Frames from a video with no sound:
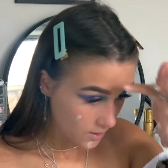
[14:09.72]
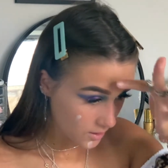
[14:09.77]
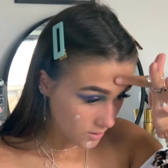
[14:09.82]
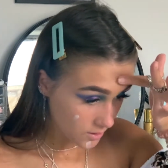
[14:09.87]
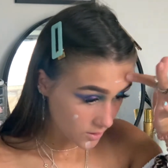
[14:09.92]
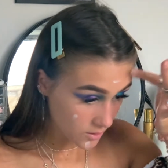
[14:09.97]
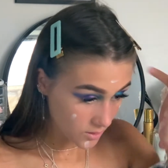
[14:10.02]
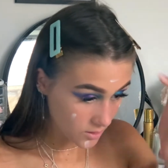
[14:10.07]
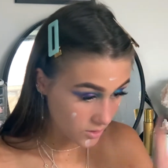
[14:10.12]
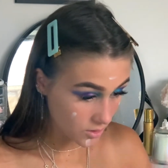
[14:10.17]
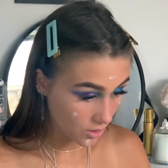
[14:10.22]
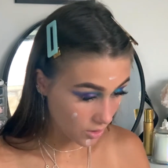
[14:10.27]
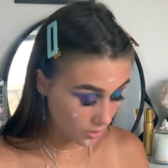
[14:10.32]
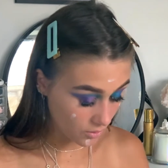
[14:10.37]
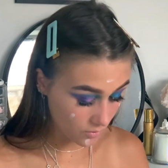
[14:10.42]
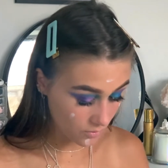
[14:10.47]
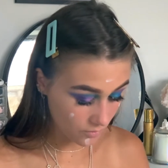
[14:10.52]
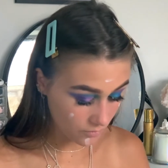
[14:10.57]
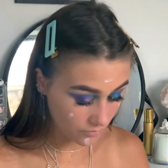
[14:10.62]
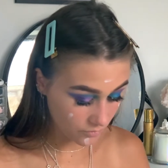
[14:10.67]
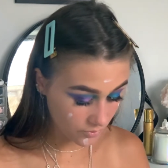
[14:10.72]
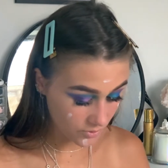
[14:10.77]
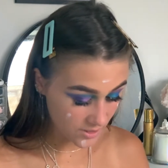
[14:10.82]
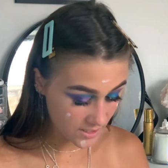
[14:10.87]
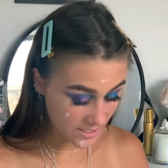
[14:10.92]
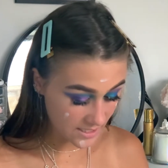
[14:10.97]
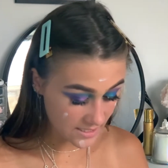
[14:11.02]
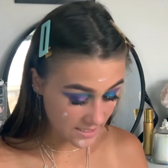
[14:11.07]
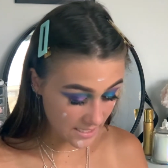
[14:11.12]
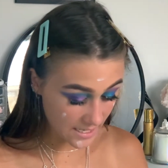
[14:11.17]
So, for
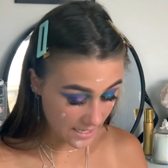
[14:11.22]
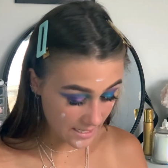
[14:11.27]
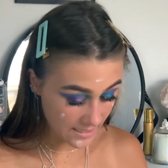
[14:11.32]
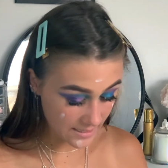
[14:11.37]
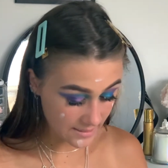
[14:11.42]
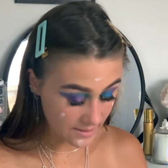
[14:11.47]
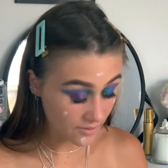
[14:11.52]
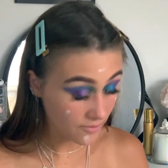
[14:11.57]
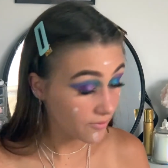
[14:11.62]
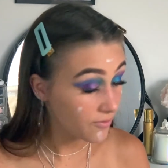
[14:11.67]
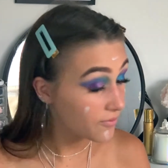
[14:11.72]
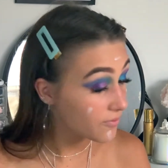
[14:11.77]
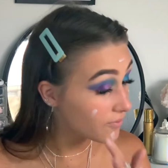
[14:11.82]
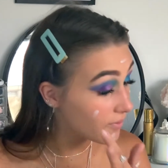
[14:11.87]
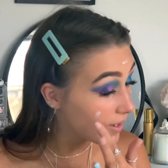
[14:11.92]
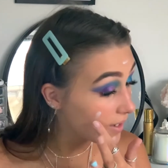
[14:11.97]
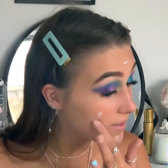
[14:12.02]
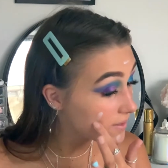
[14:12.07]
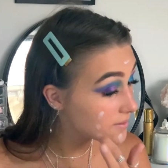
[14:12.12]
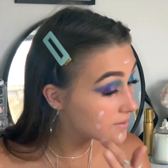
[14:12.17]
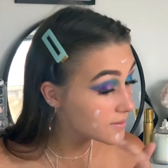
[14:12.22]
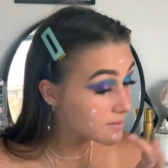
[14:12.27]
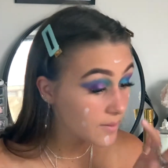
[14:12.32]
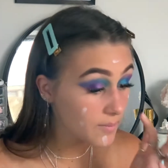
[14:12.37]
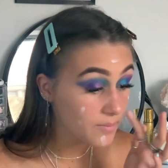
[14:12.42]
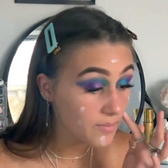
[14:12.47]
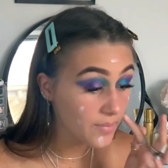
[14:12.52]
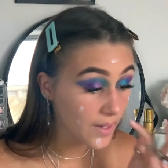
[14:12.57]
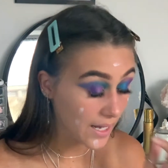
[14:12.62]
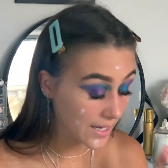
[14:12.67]
today's face
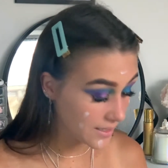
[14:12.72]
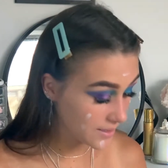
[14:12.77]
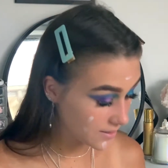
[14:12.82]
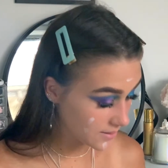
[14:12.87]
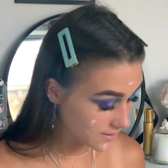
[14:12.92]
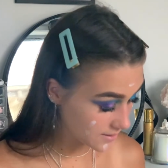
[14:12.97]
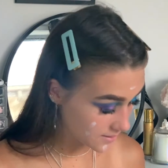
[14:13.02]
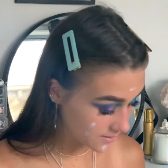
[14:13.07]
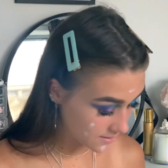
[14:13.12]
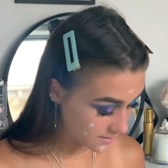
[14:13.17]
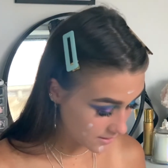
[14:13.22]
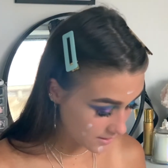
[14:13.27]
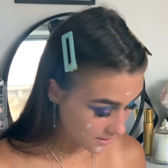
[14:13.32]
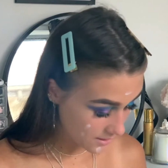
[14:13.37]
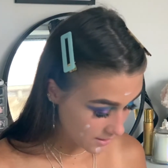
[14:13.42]
base,